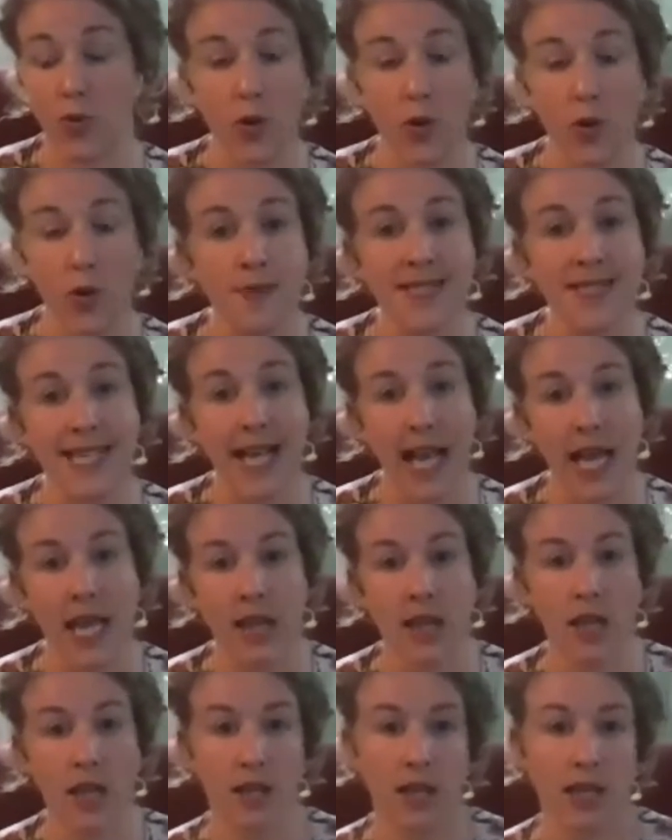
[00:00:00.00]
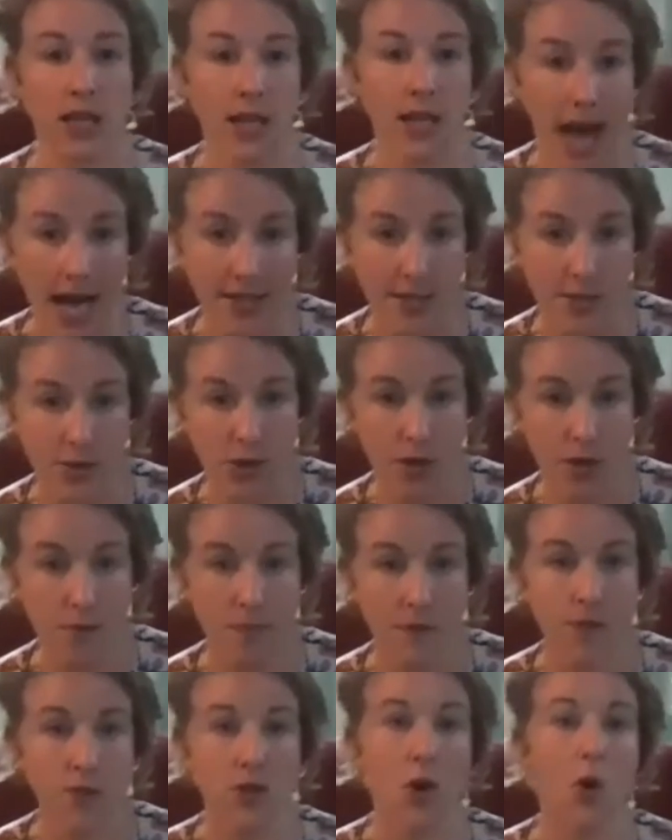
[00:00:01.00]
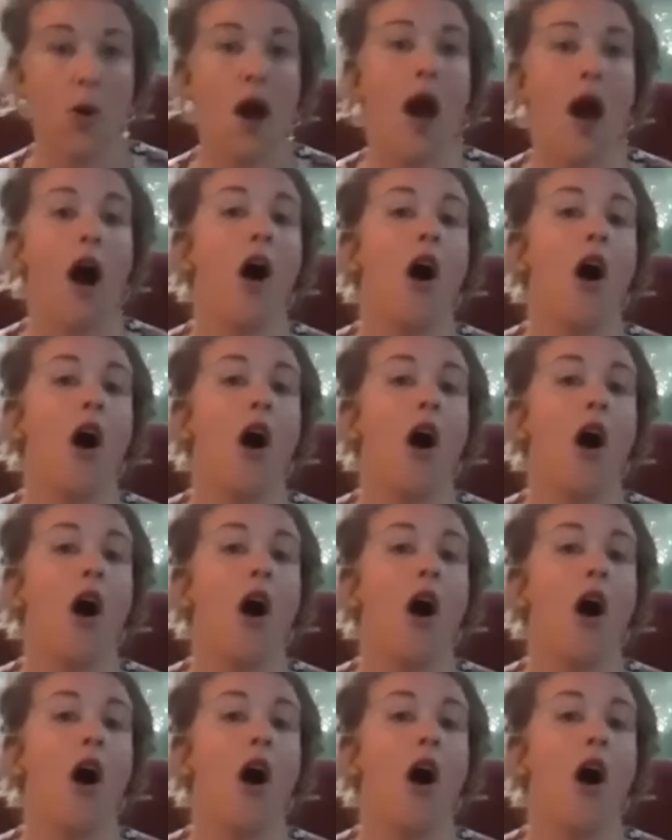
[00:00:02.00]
groups in the classroom, so